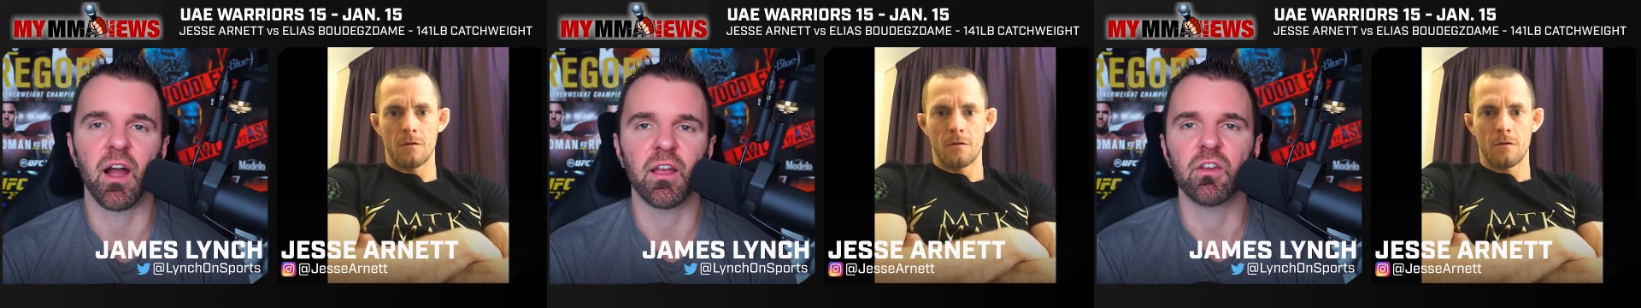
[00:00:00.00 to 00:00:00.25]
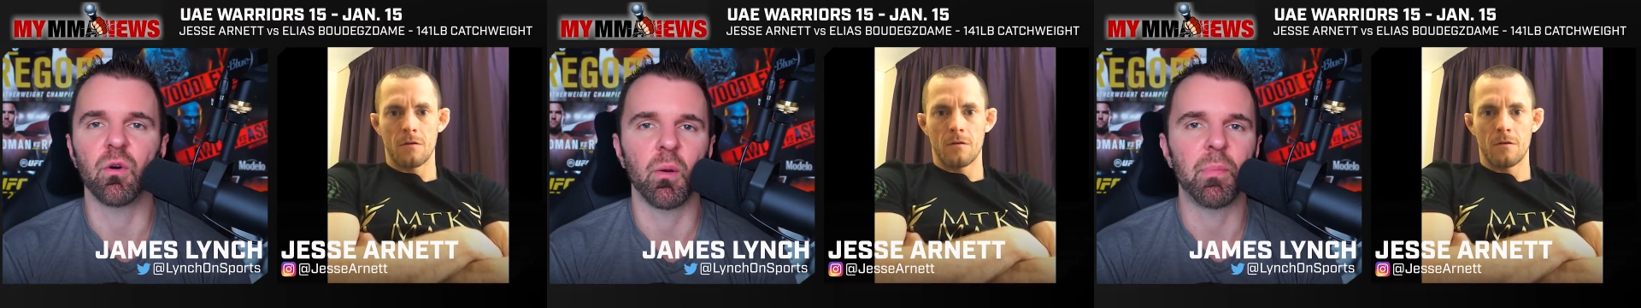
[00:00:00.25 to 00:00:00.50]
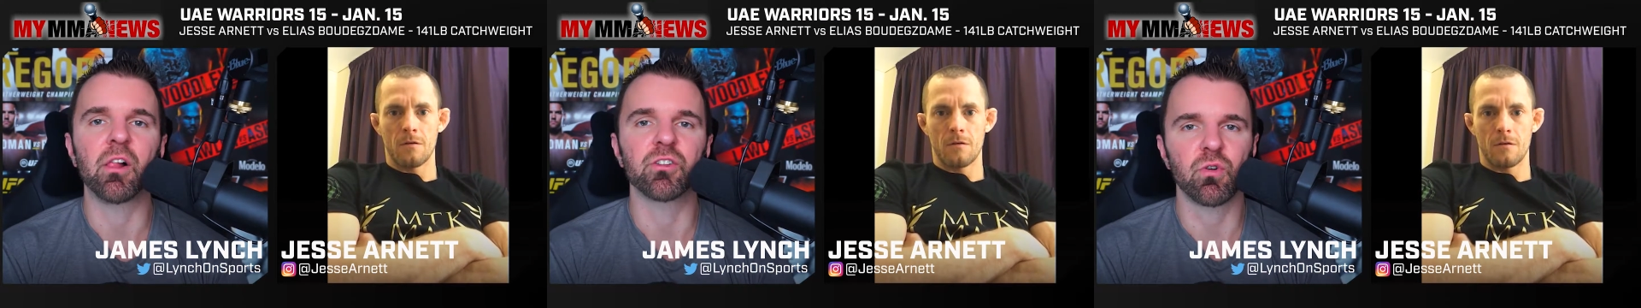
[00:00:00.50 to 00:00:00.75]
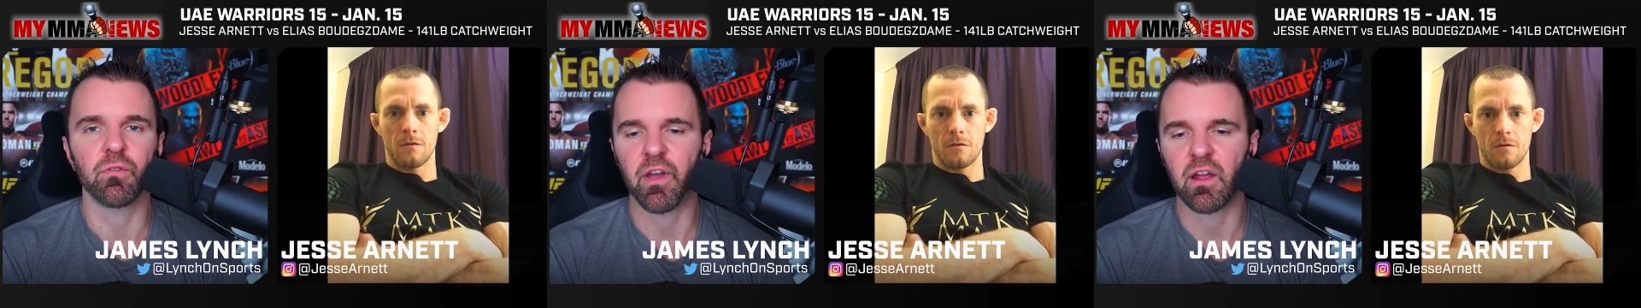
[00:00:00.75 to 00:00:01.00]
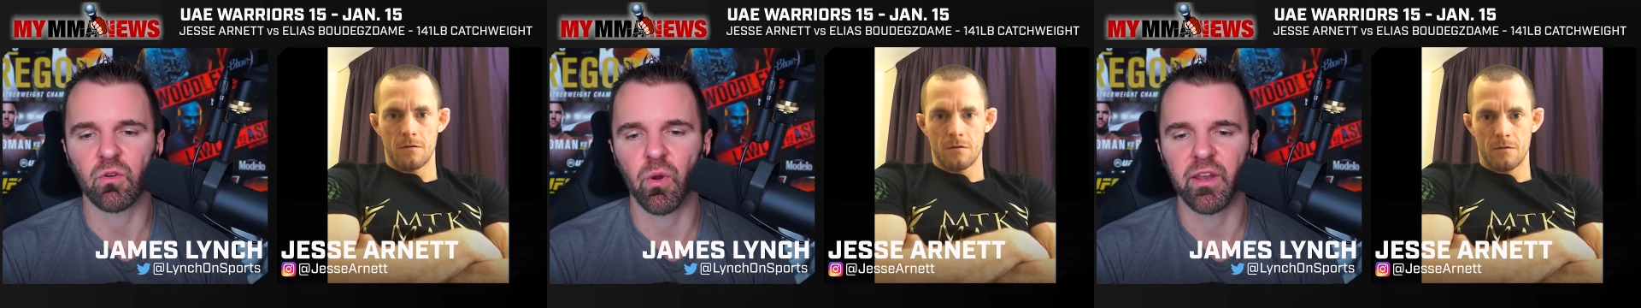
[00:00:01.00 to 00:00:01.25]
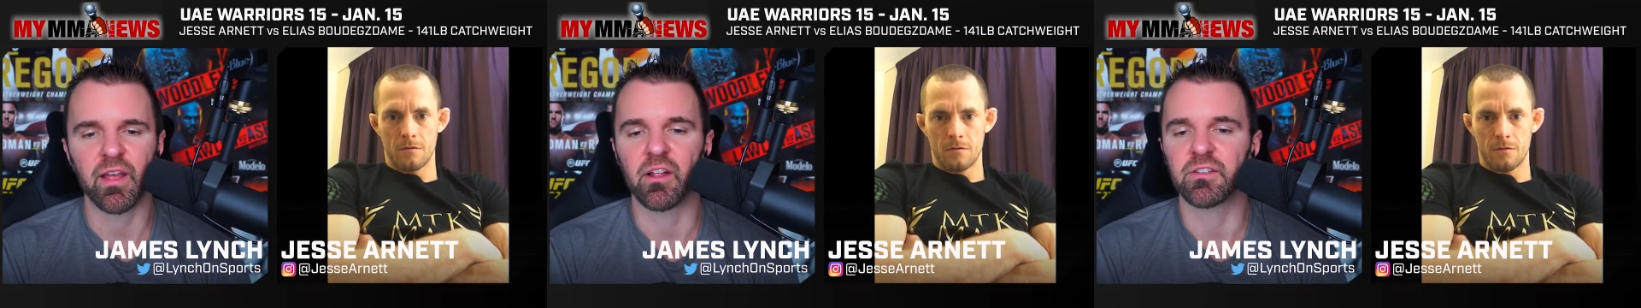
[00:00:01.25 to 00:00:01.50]
Speaker 1: you know a Bellator vet, quite
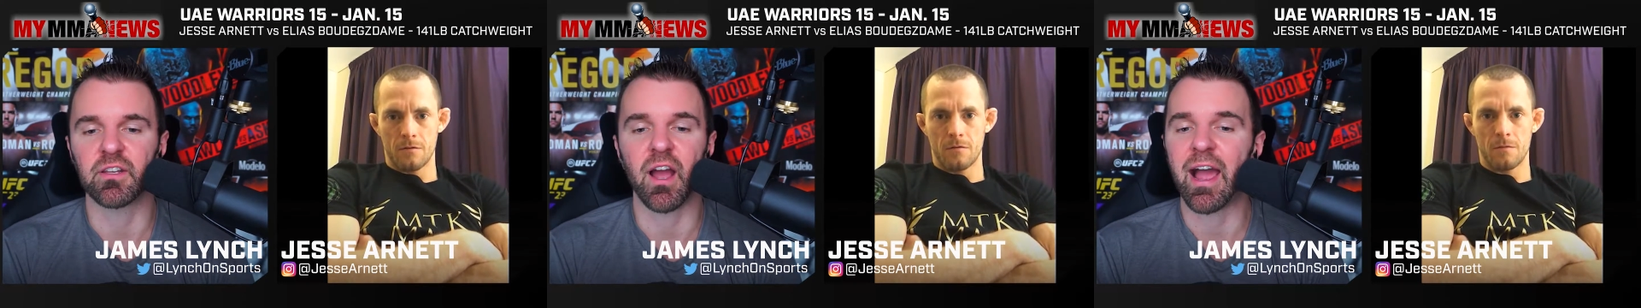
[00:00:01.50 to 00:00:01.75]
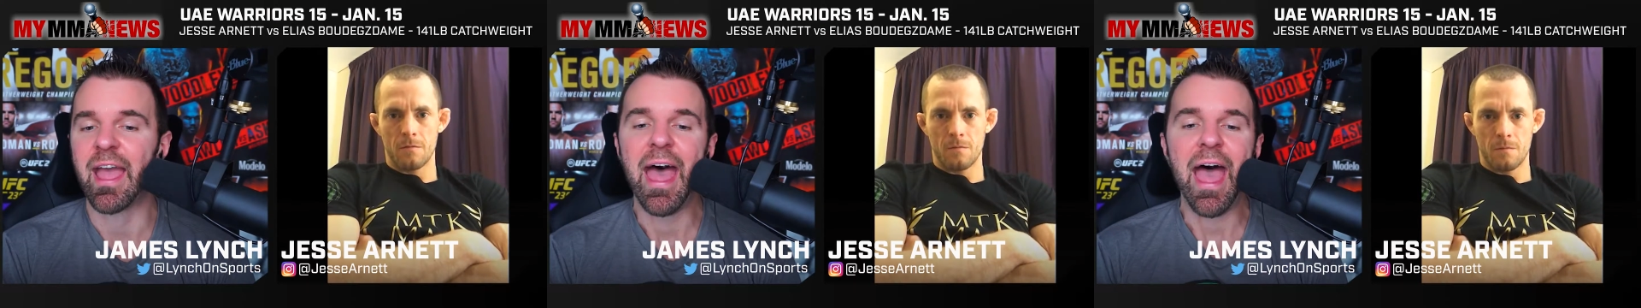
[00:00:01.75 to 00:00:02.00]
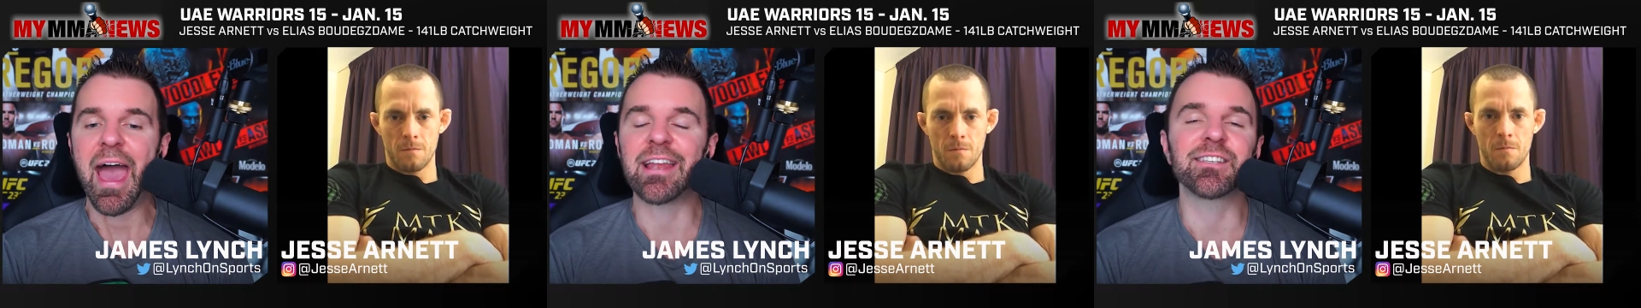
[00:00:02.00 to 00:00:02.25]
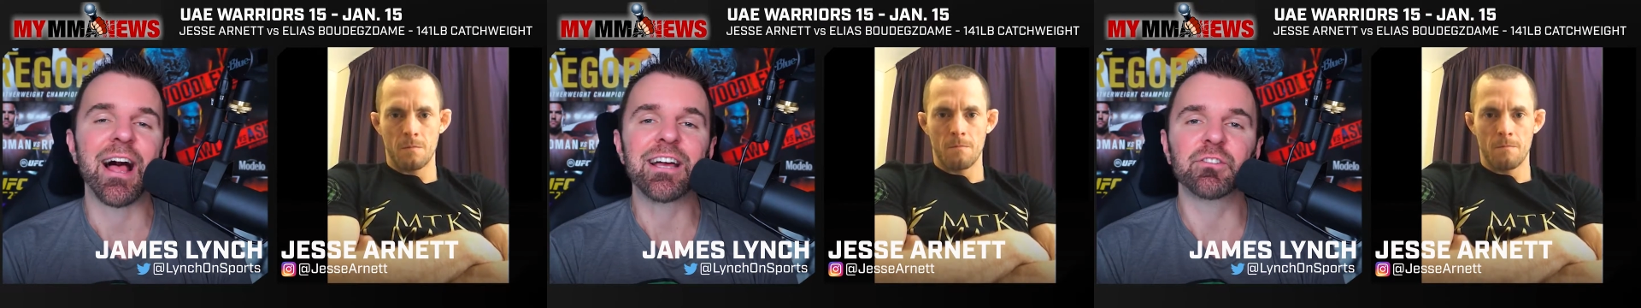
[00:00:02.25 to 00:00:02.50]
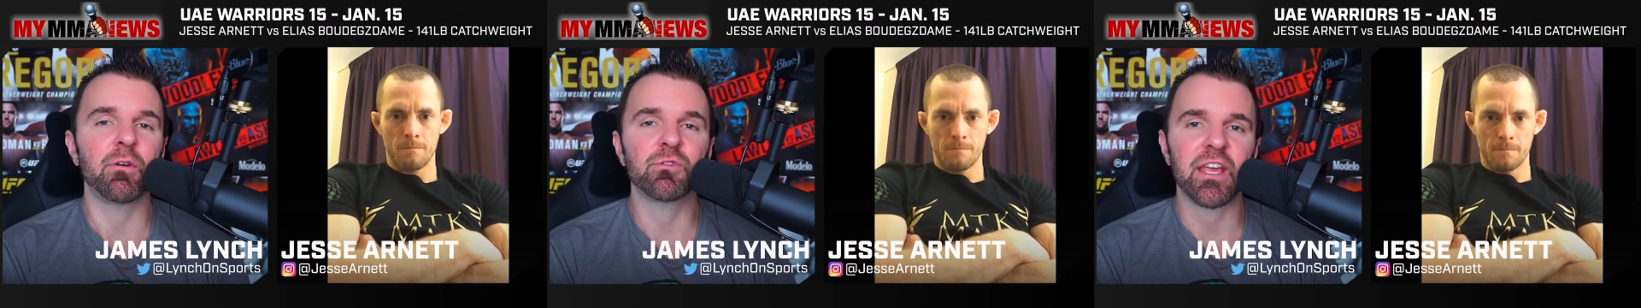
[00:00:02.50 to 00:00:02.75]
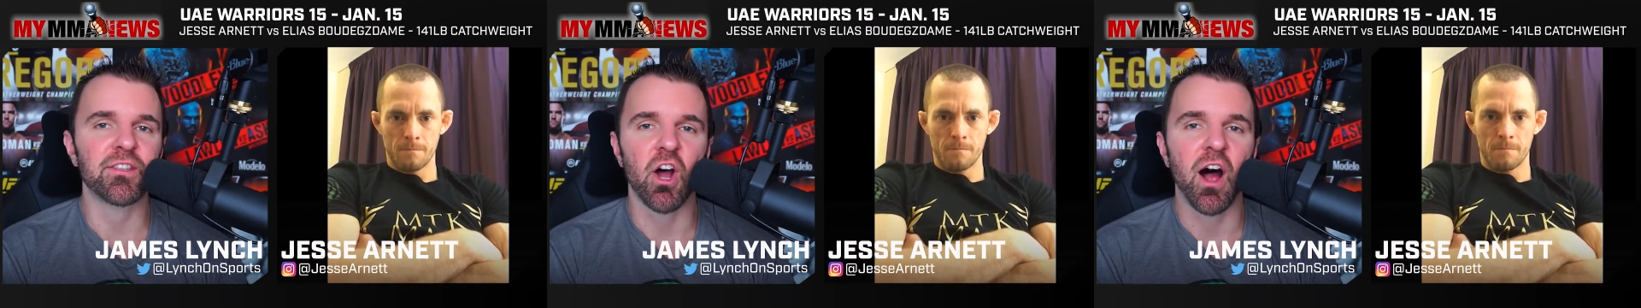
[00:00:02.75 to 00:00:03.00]
talented guy. And his last fight was against